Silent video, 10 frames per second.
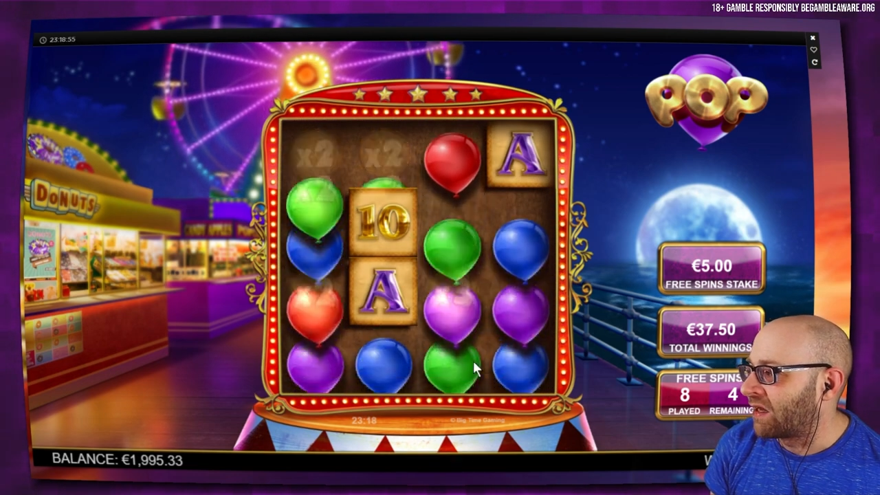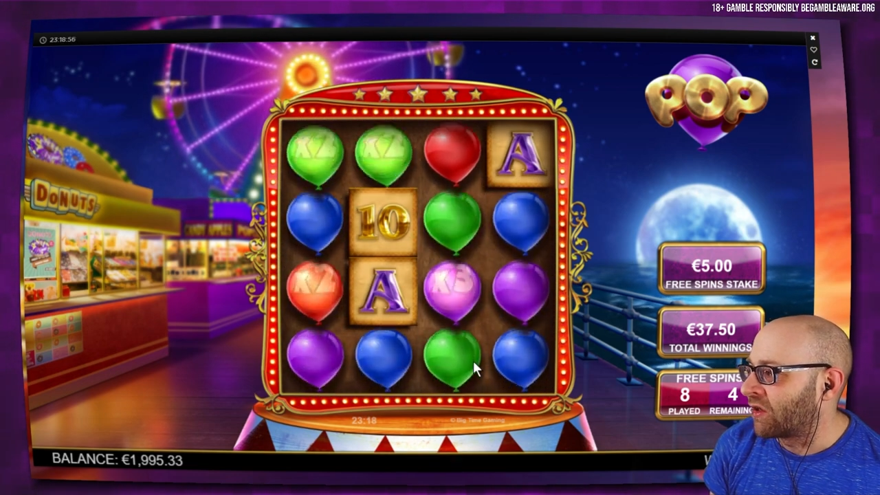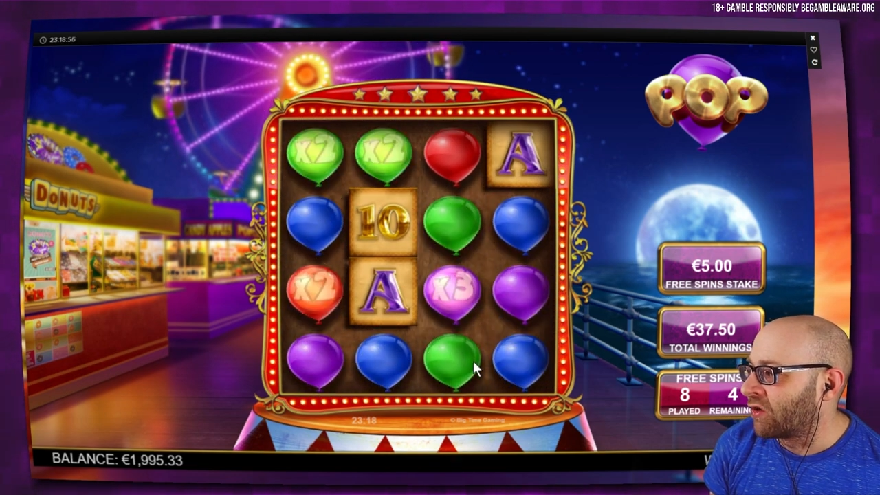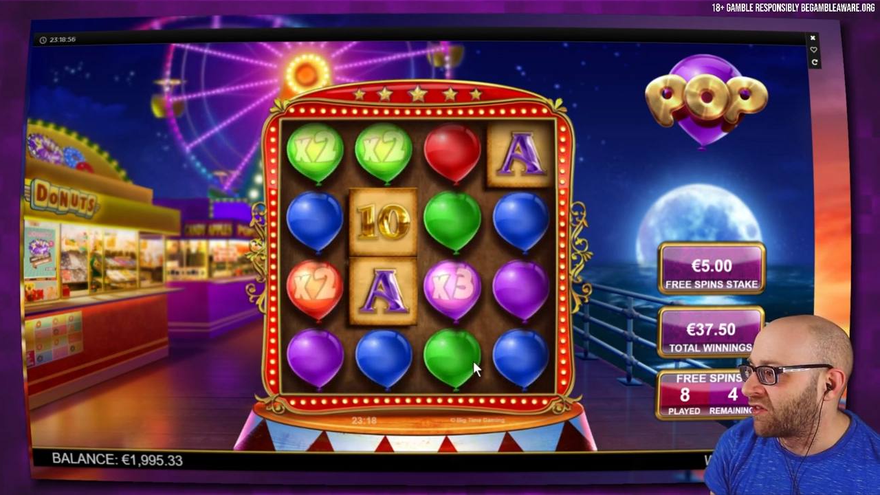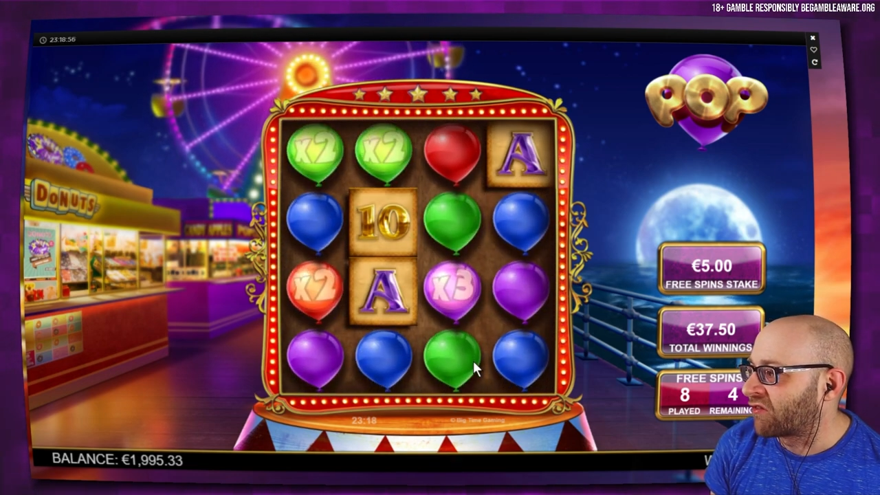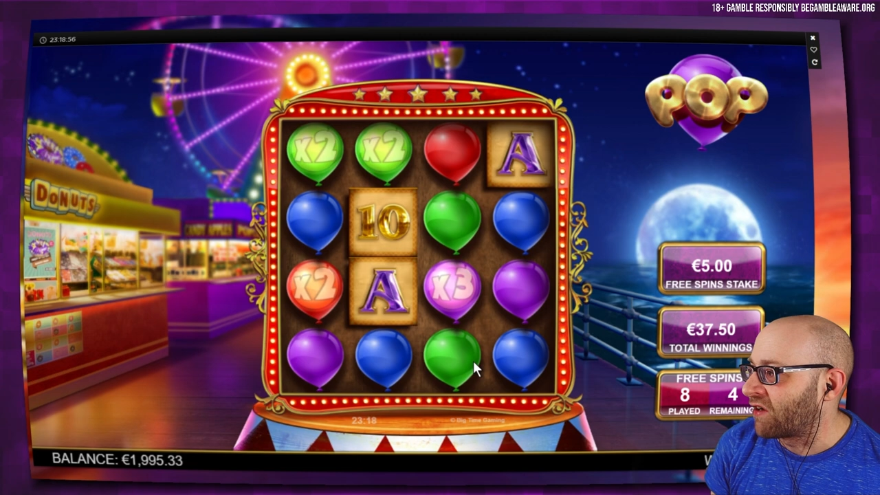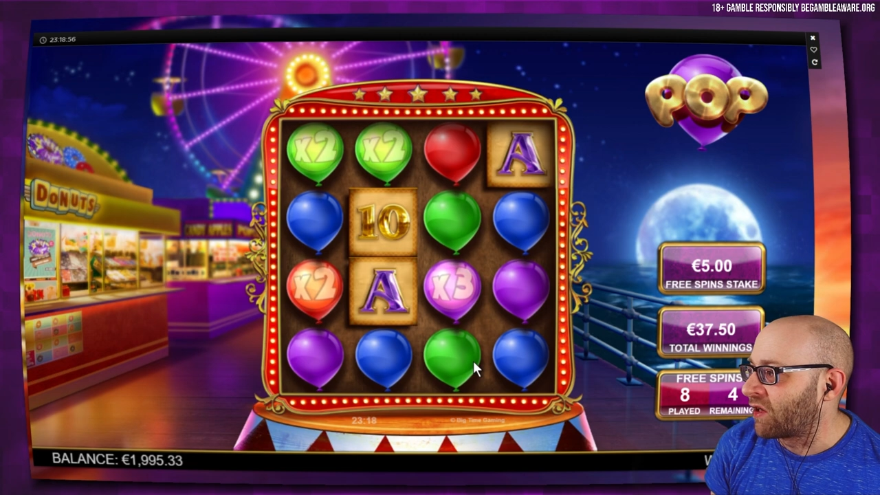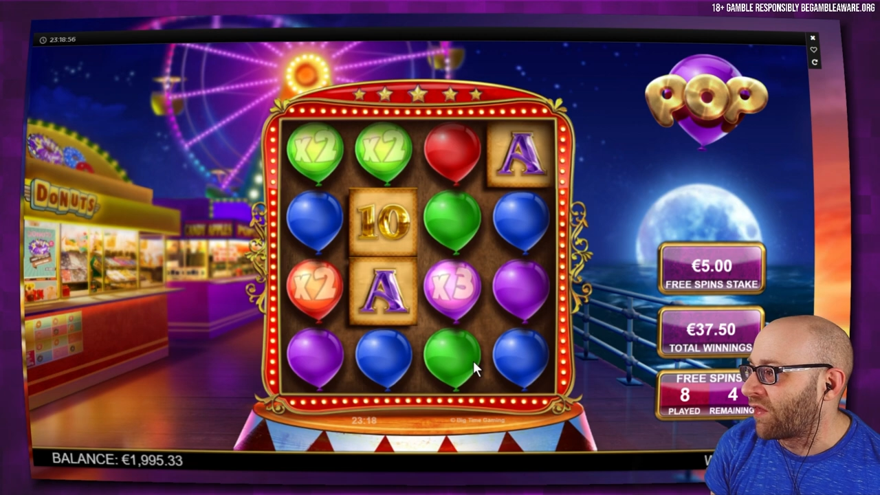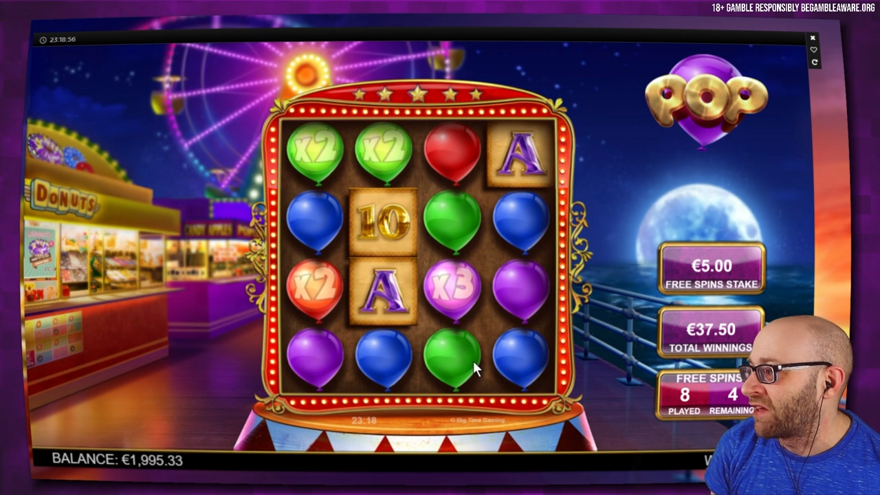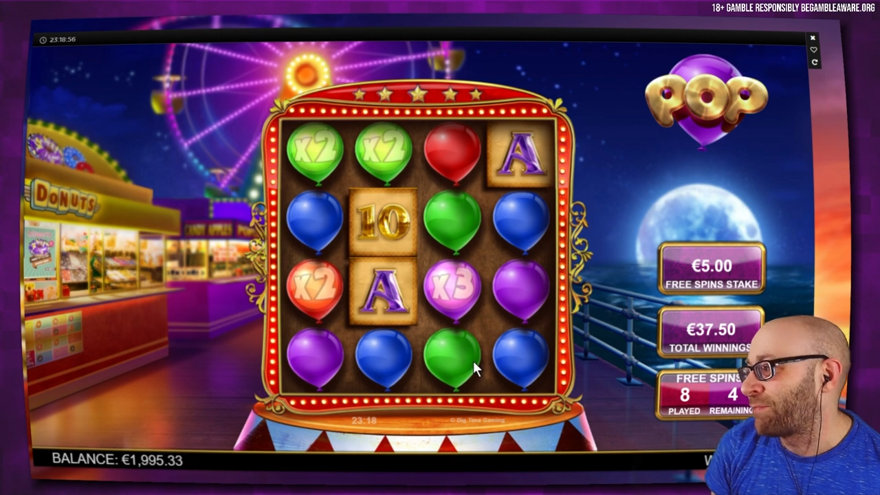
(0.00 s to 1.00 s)
a good screen
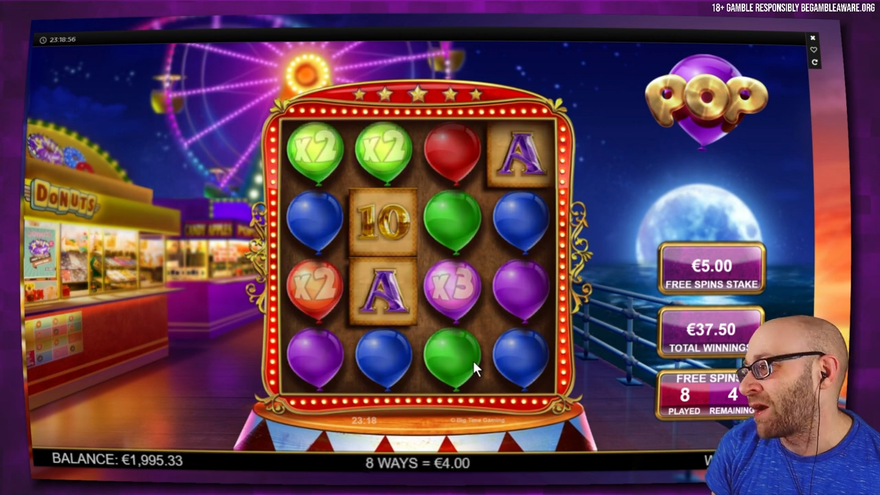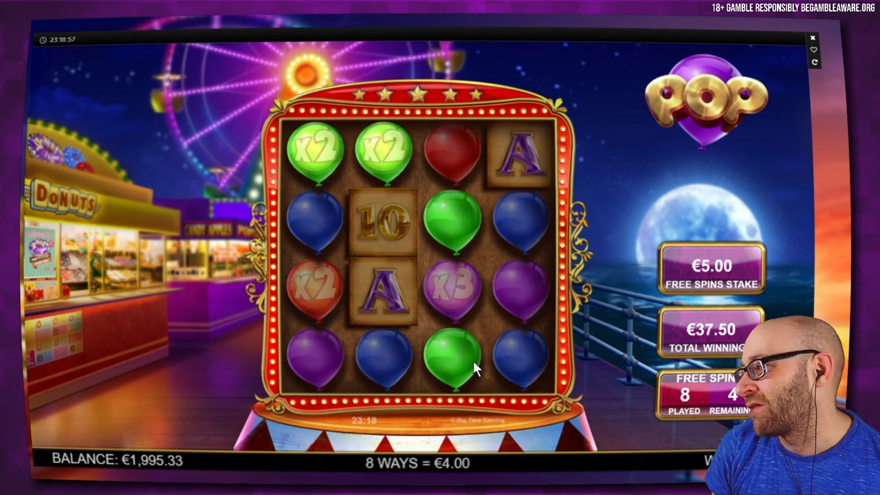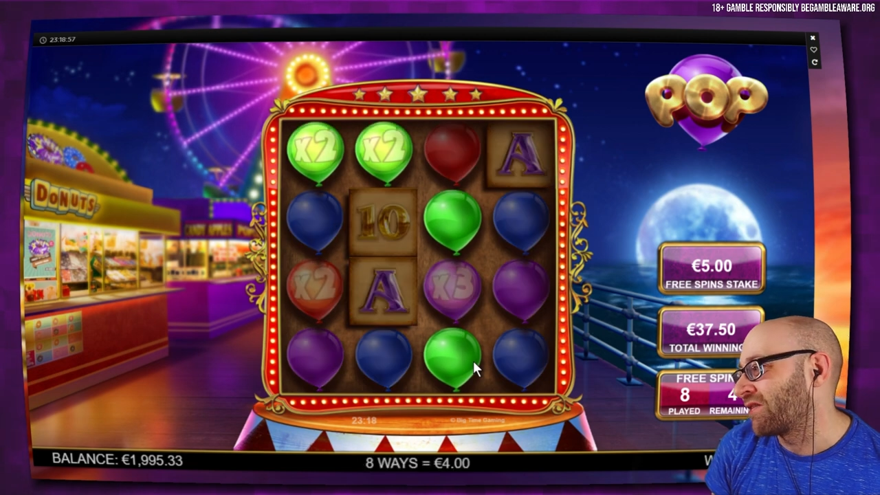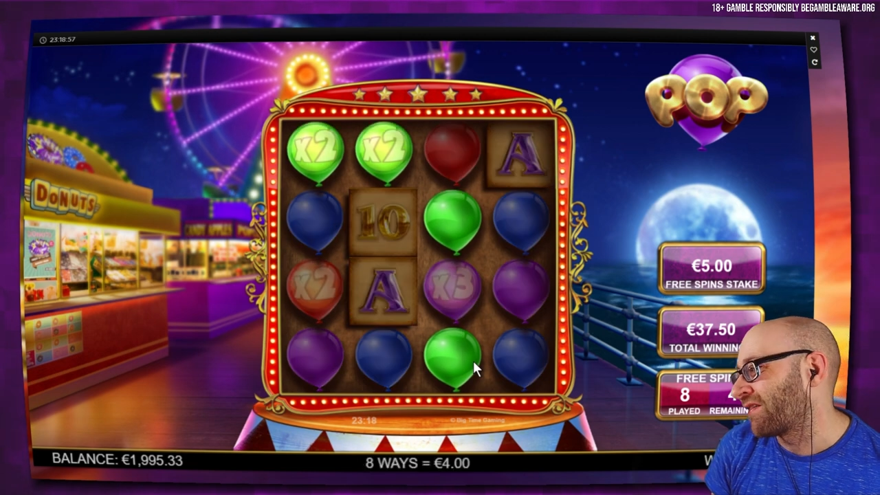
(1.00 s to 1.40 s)
on this bonus,